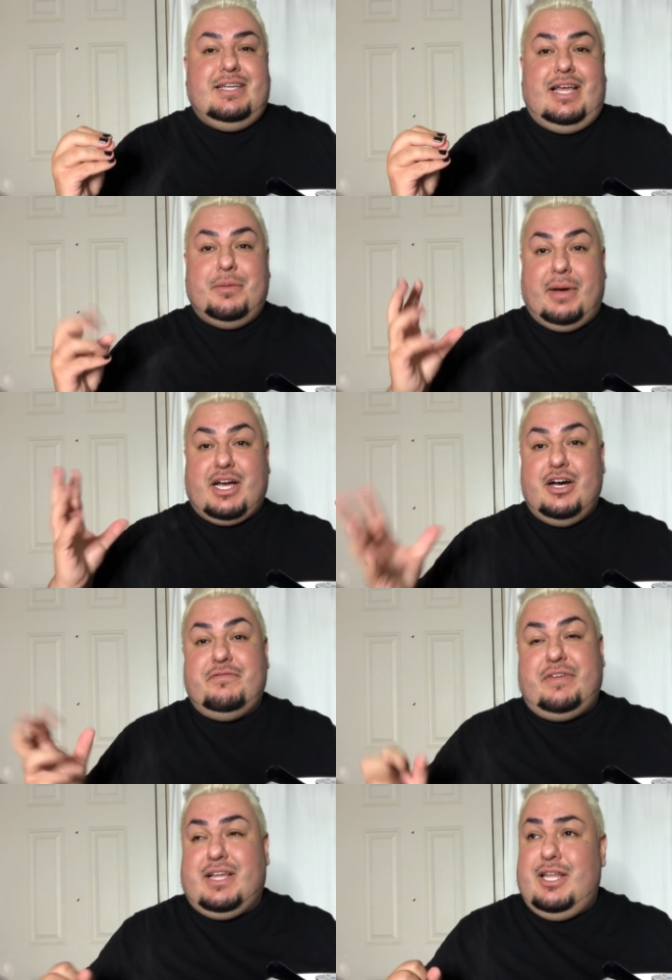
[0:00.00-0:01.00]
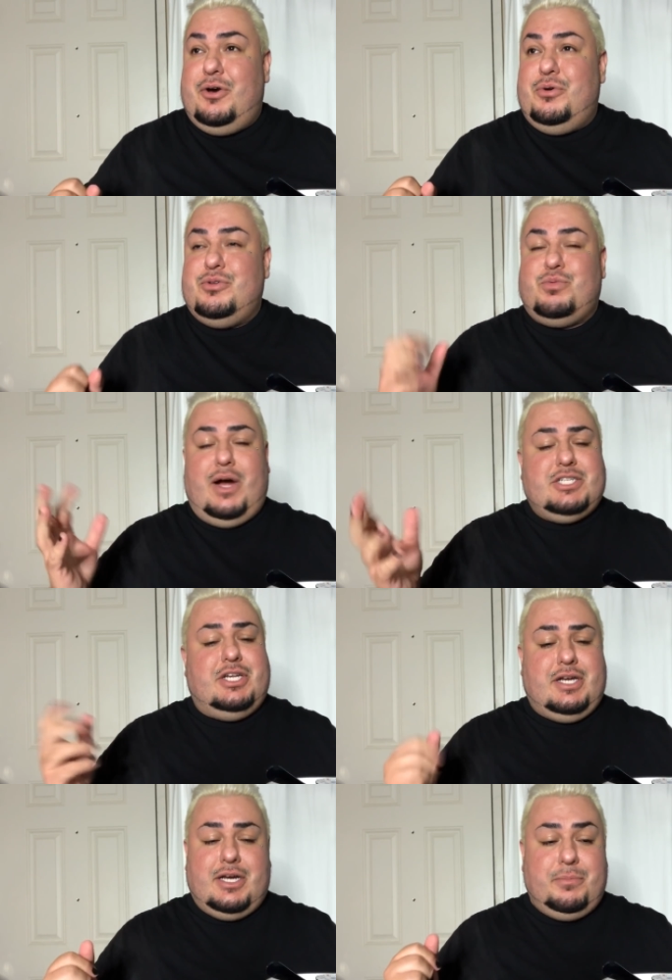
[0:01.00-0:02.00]
in my comfy clothes
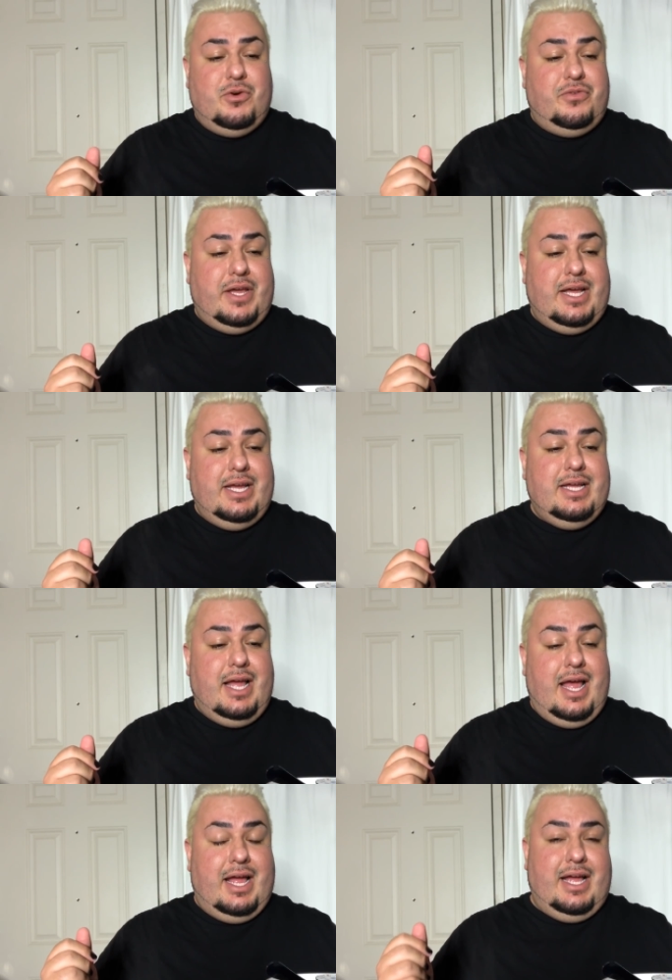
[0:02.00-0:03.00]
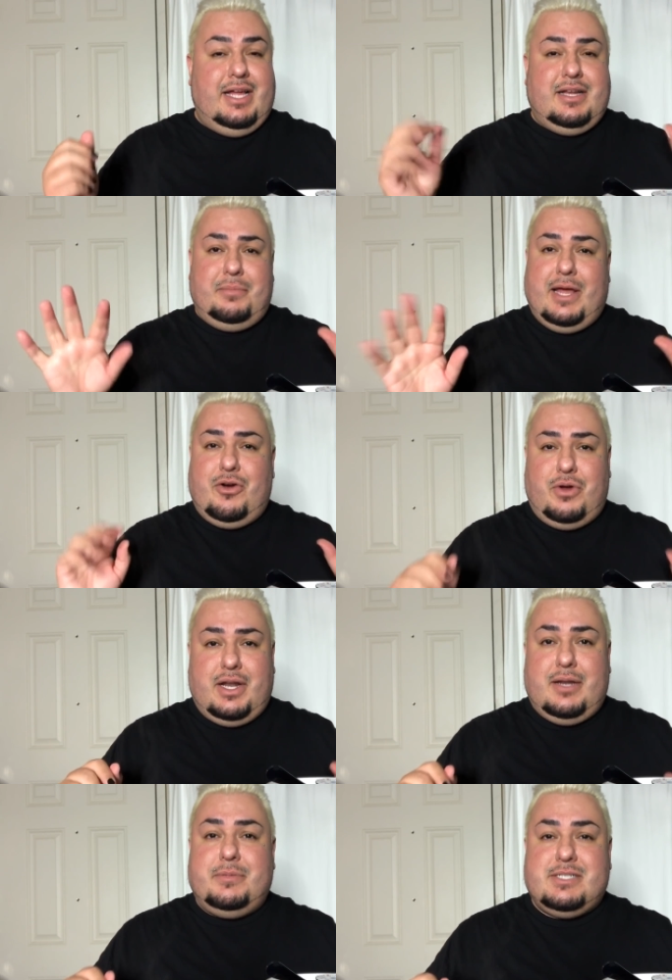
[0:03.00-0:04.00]
watching a good movie and I'm like, hold
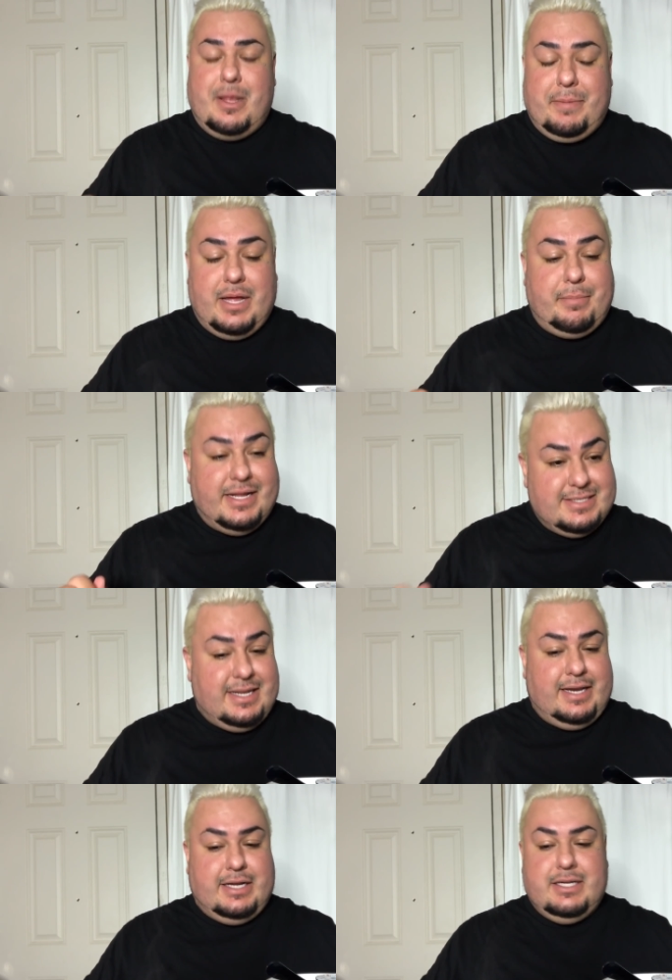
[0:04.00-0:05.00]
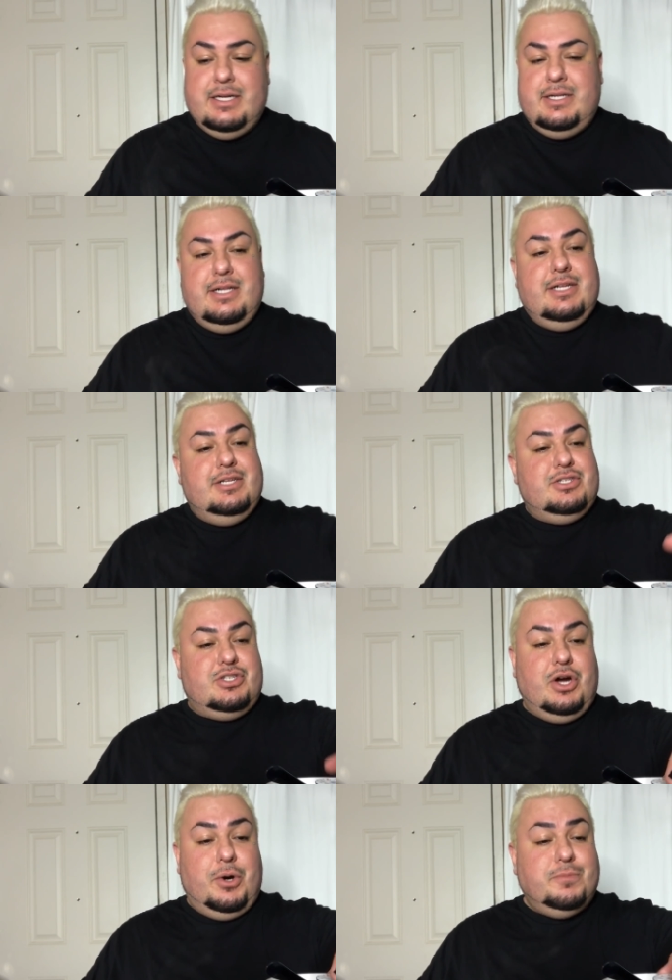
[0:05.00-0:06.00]
on, let me stop and get my dinner.
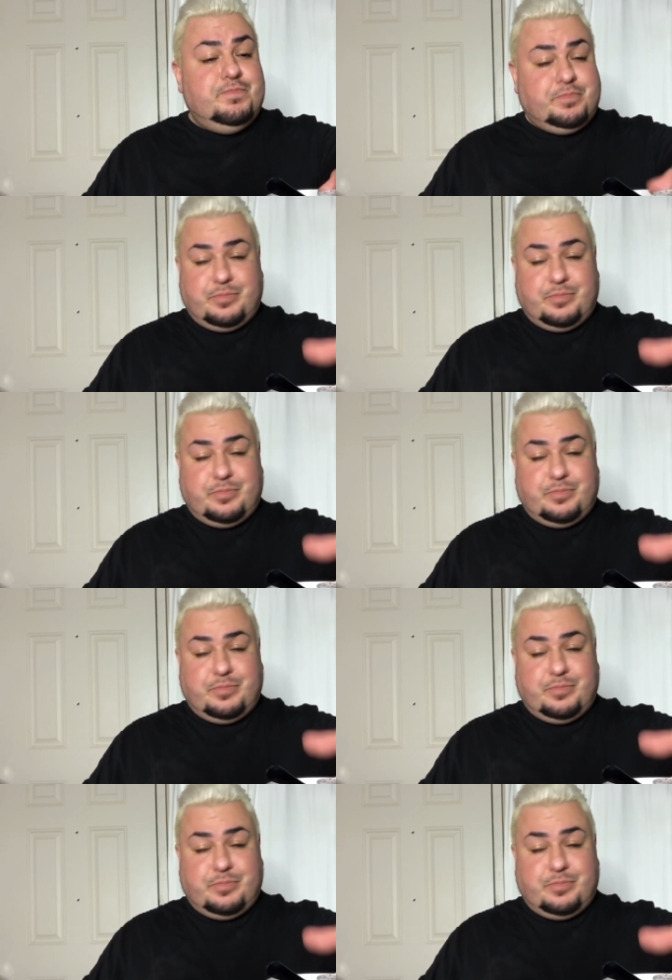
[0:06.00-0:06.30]
So,